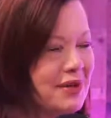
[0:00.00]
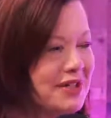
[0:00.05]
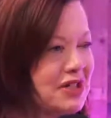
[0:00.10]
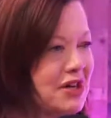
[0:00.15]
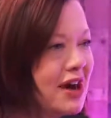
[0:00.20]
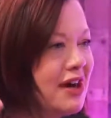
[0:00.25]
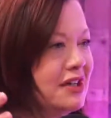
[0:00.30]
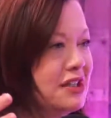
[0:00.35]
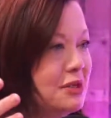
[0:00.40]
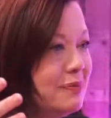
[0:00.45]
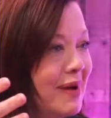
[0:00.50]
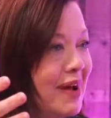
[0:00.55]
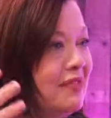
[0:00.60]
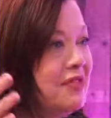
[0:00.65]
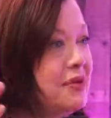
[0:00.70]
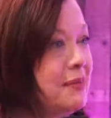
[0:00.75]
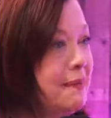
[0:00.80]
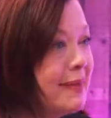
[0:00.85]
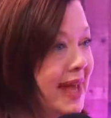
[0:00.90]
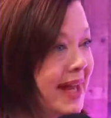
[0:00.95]
We talked
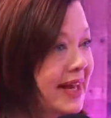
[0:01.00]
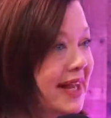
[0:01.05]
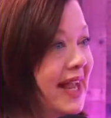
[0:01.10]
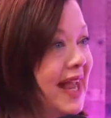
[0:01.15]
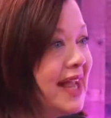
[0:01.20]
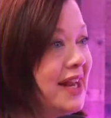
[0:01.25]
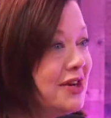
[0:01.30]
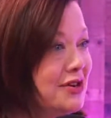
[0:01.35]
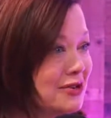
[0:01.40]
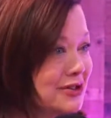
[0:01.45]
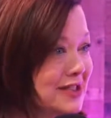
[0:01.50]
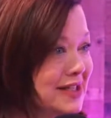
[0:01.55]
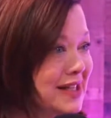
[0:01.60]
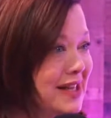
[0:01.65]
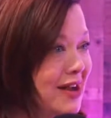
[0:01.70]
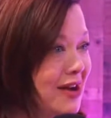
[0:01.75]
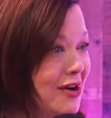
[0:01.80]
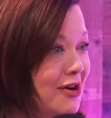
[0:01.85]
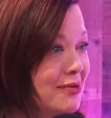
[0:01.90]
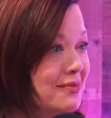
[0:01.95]
about the Medicaid
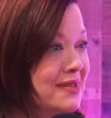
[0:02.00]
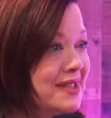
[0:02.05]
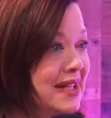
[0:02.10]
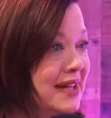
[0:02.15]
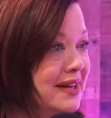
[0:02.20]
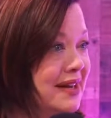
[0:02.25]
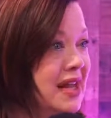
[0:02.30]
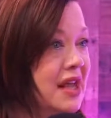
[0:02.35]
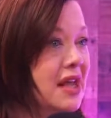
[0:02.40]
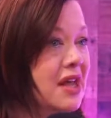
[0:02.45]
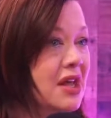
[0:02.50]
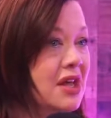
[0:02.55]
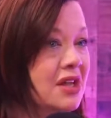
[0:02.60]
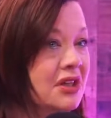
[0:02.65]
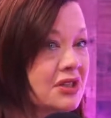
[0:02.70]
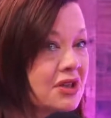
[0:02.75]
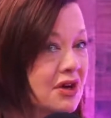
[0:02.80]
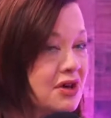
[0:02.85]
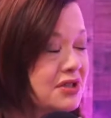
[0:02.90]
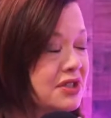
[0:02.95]
nursing homes, and
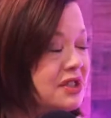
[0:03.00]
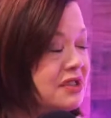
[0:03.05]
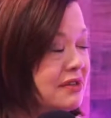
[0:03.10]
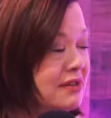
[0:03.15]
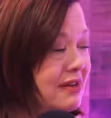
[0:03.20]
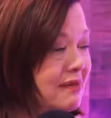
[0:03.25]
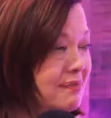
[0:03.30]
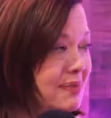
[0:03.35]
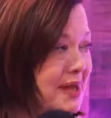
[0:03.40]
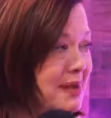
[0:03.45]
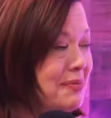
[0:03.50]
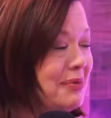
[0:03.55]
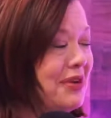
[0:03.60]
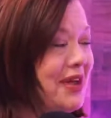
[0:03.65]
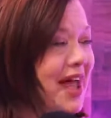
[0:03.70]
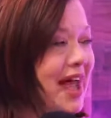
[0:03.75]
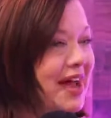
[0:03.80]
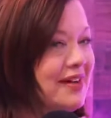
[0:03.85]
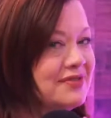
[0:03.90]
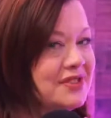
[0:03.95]
those
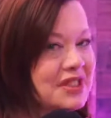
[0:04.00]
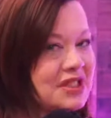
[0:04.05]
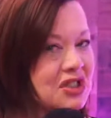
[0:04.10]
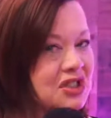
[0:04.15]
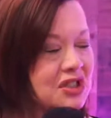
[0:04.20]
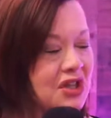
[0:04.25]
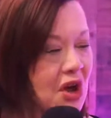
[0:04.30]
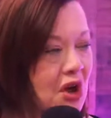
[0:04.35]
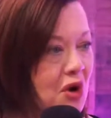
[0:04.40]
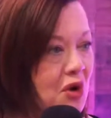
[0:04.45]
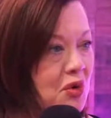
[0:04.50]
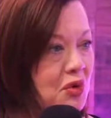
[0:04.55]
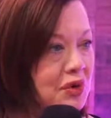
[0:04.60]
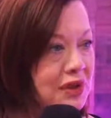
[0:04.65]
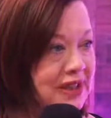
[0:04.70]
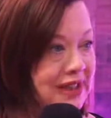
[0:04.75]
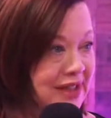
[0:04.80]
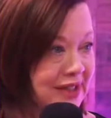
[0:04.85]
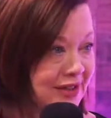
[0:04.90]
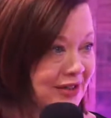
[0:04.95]
people have so
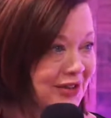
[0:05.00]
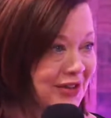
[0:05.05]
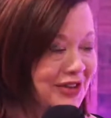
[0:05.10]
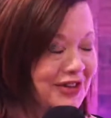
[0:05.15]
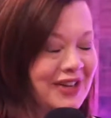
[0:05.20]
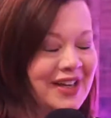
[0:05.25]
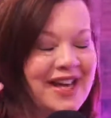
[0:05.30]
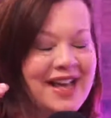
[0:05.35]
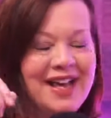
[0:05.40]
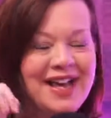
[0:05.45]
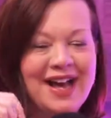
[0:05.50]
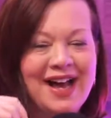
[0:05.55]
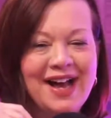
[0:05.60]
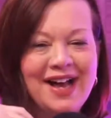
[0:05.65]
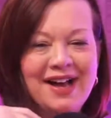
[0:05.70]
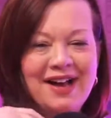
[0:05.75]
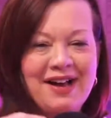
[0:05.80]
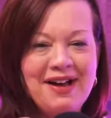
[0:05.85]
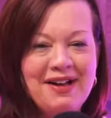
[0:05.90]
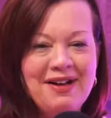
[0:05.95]
little.
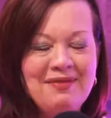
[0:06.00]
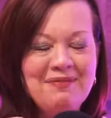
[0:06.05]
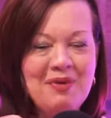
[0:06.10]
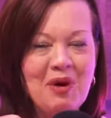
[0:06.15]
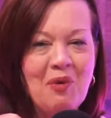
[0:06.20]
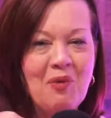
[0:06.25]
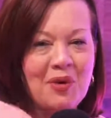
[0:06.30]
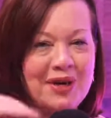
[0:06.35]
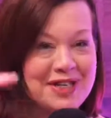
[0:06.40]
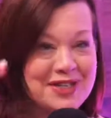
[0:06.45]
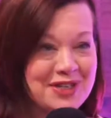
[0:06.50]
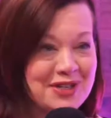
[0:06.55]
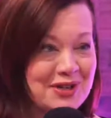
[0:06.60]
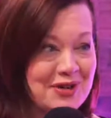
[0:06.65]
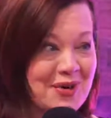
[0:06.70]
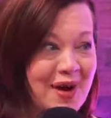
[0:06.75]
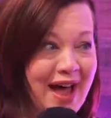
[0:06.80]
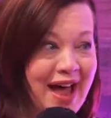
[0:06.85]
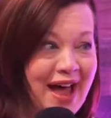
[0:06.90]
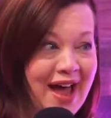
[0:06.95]
Um, we
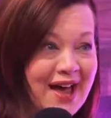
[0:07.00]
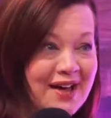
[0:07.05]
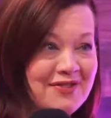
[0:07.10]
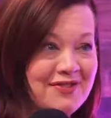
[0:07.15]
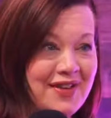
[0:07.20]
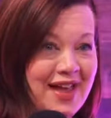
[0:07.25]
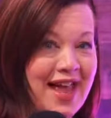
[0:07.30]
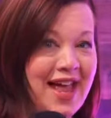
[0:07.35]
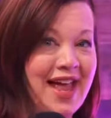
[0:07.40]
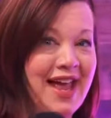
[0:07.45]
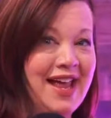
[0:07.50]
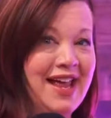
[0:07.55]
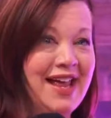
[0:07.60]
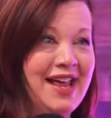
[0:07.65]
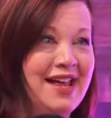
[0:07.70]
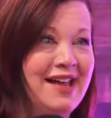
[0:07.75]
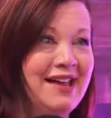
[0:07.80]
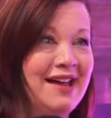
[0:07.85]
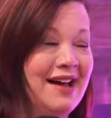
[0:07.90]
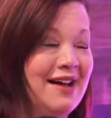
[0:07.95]
do have
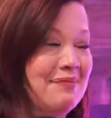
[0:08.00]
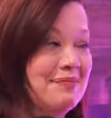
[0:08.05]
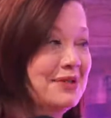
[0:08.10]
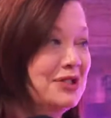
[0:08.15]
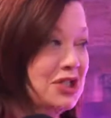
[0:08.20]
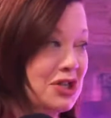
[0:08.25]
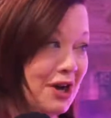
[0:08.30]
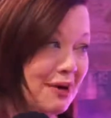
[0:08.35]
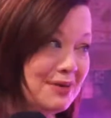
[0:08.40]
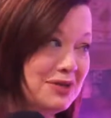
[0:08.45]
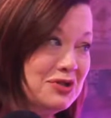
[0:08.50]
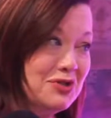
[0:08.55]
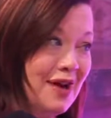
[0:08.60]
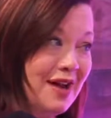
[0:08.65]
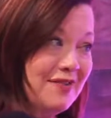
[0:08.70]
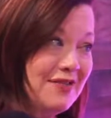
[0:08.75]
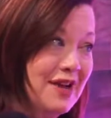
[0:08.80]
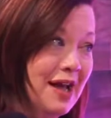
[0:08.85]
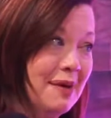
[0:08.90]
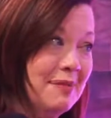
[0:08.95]
a, a, pajama
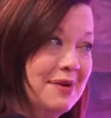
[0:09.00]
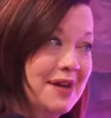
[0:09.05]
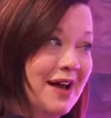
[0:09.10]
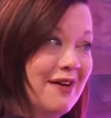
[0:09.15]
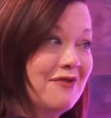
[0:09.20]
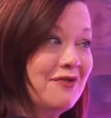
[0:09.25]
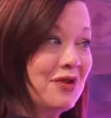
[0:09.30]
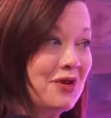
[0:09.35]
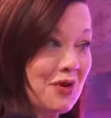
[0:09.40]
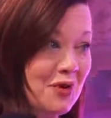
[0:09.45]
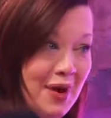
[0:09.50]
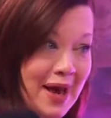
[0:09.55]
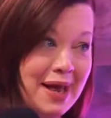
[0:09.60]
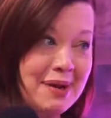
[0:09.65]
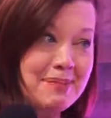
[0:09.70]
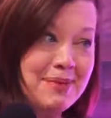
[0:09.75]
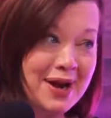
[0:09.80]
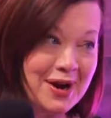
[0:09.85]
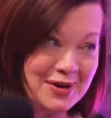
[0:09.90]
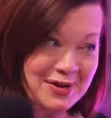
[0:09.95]
drive coming up for That's
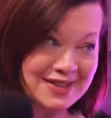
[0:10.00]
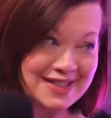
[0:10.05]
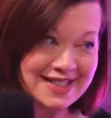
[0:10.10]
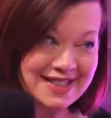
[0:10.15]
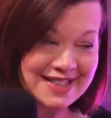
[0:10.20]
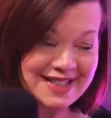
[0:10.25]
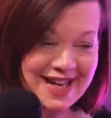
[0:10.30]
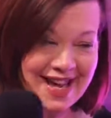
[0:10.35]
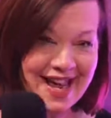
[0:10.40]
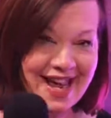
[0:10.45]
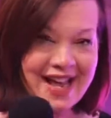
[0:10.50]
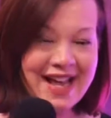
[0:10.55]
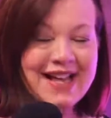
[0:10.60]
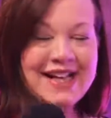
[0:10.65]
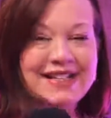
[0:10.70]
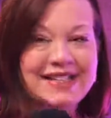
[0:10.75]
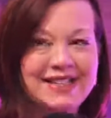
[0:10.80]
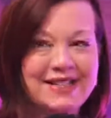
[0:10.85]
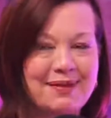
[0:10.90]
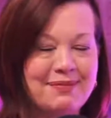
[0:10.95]
Grandparents right. yes.
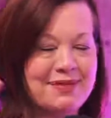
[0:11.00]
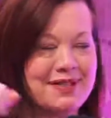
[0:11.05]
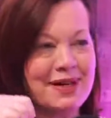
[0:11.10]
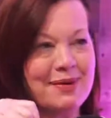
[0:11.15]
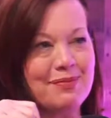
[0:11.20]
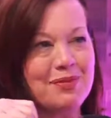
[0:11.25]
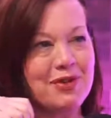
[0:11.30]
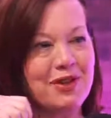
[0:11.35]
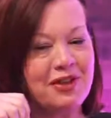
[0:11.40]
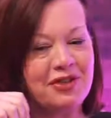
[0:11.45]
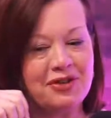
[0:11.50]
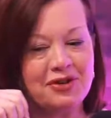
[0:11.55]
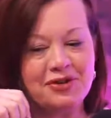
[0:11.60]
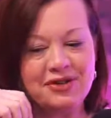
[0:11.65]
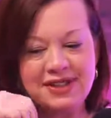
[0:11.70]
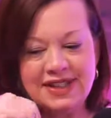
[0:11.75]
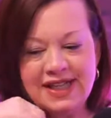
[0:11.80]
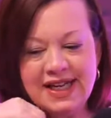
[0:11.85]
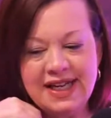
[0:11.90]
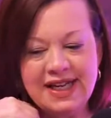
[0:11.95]
Day, September the
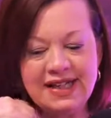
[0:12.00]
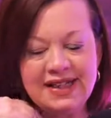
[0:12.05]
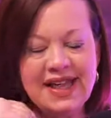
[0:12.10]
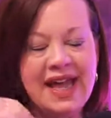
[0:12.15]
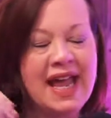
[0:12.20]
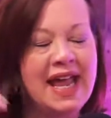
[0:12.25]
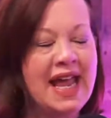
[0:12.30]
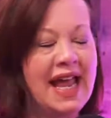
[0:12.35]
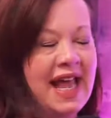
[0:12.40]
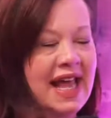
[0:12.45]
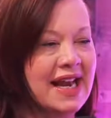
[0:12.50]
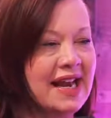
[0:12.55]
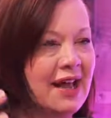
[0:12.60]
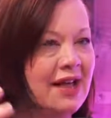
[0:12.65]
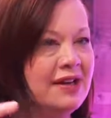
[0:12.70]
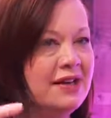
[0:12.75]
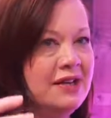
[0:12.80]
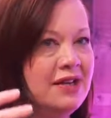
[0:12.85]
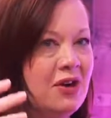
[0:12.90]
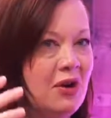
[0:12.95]
13th. And
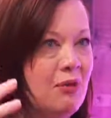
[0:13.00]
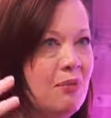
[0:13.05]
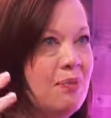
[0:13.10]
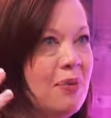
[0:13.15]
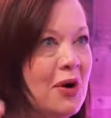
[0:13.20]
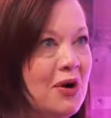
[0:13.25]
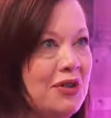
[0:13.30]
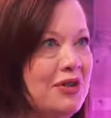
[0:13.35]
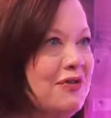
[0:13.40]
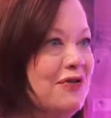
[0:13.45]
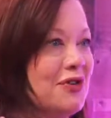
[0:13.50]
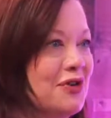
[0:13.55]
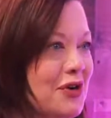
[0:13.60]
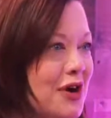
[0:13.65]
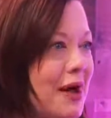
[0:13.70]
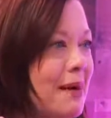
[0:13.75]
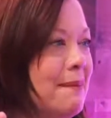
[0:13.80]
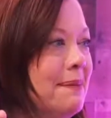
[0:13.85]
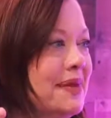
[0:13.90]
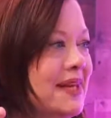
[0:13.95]
I know both of your
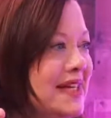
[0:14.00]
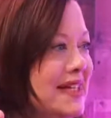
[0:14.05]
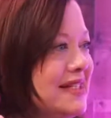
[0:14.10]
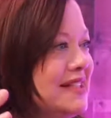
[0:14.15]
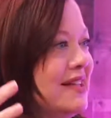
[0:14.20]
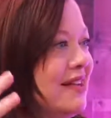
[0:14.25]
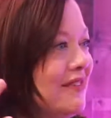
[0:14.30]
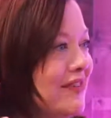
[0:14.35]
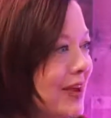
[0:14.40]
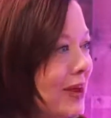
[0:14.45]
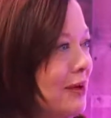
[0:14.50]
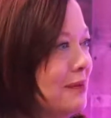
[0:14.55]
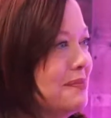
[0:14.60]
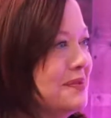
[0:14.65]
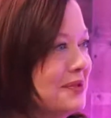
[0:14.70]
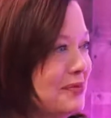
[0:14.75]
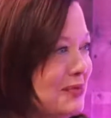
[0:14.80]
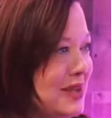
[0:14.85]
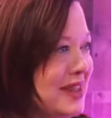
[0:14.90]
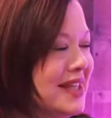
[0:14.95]
companies have
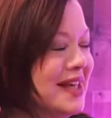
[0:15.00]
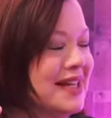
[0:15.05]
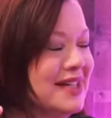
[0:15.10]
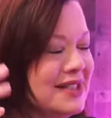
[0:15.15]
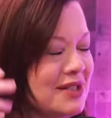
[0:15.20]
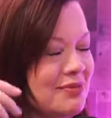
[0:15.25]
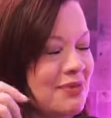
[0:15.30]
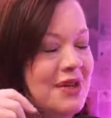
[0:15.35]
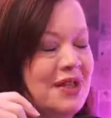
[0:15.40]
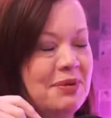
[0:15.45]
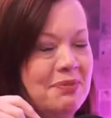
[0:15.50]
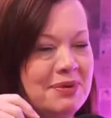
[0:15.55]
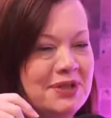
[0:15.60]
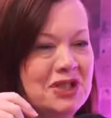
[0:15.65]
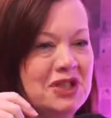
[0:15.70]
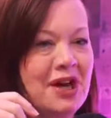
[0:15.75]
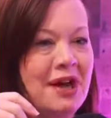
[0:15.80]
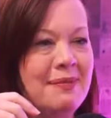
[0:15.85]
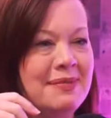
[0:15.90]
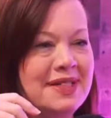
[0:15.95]
helped with us with
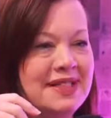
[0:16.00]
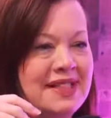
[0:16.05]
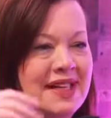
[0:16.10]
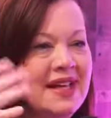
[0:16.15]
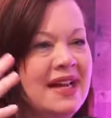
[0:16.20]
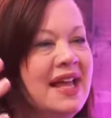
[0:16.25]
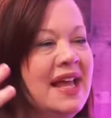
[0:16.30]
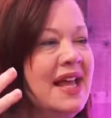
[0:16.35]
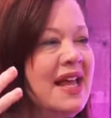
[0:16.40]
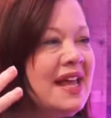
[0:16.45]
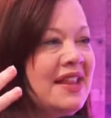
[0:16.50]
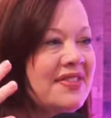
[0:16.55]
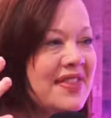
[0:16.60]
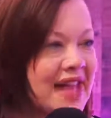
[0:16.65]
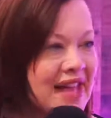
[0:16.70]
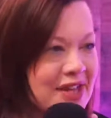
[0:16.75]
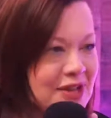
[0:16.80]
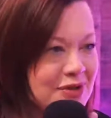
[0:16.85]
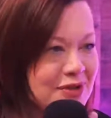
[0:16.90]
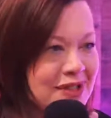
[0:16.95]
pajamas. And
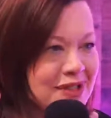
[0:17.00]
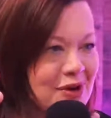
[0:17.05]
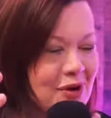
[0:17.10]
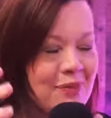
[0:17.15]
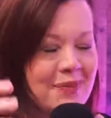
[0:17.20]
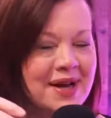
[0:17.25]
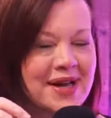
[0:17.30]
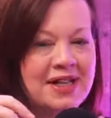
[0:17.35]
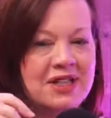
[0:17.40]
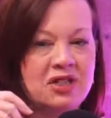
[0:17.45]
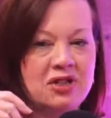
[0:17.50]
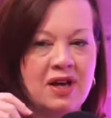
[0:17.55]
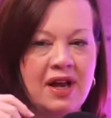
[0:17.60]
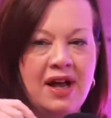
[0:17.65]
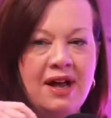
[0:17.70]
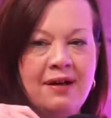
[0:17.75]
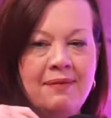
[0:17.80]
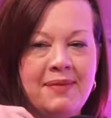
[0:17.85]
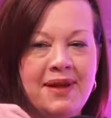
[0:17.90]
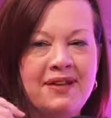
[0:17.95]
thank you so much.
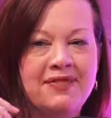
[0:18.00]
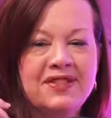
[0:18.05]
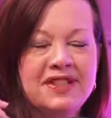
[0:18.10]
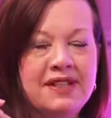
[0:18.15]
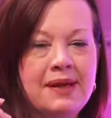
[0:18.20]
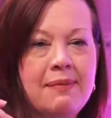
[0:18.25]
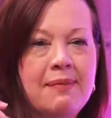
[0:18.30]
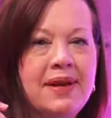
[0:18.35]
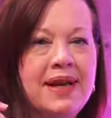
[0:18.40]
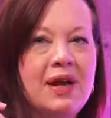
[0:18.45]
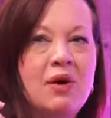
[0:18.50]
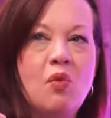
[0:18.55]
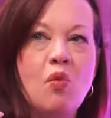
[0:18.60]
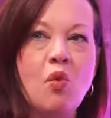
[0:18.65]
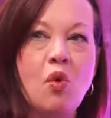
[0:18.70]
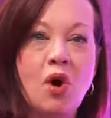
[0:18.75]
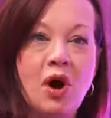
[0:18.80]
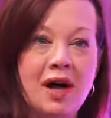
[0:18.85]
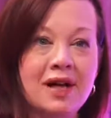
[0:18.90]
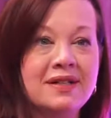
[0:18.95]
Um, if somebody
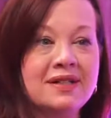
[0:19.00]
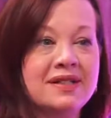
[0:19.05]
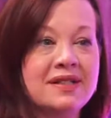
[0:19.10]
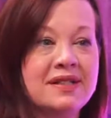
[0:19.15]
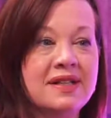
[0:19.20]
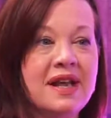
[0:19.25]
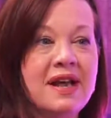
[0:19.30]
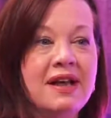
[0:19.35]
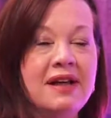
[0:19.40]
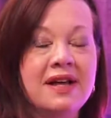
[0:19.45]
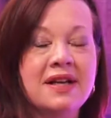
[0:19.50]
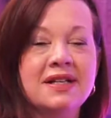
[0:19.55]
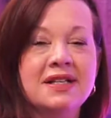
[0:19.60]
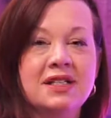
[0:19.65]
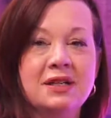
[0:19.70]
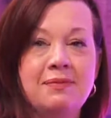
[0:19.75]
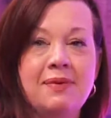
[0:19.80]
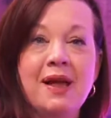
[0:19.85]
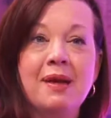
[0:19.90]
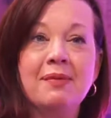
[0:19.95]
wants
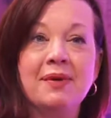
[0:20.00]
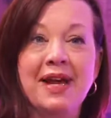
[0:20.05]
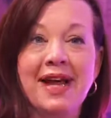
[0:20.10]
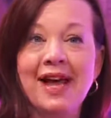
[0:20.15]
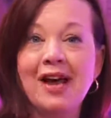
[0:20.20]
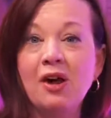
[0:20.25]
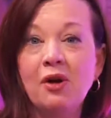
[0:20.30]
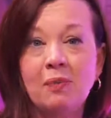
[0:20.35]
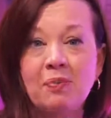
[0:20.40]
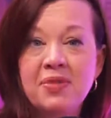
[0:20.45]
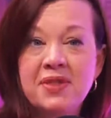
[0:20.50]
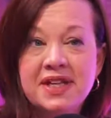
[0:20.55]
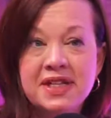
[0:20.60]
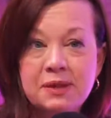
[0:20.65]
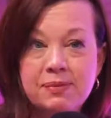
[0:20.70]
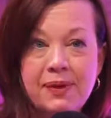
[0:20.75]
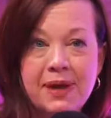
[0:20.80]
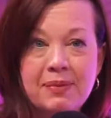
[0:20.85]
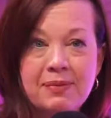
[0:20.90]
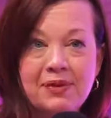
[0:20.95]
to be able to help
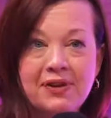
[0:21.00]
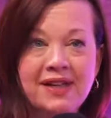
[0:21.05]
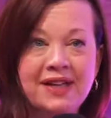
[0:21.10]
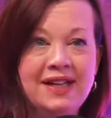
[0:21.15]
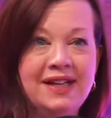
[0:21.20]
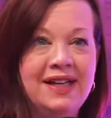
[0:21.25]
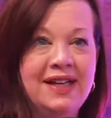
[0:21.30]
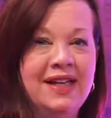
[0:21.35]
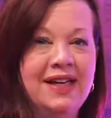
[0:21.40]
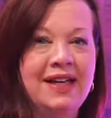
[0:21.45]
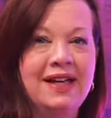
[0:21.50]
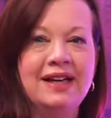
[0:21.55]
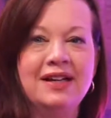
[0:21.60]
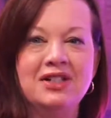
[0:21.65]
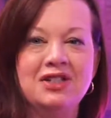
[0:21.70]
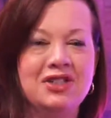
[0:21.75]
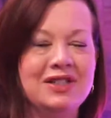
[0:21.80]
these people in need.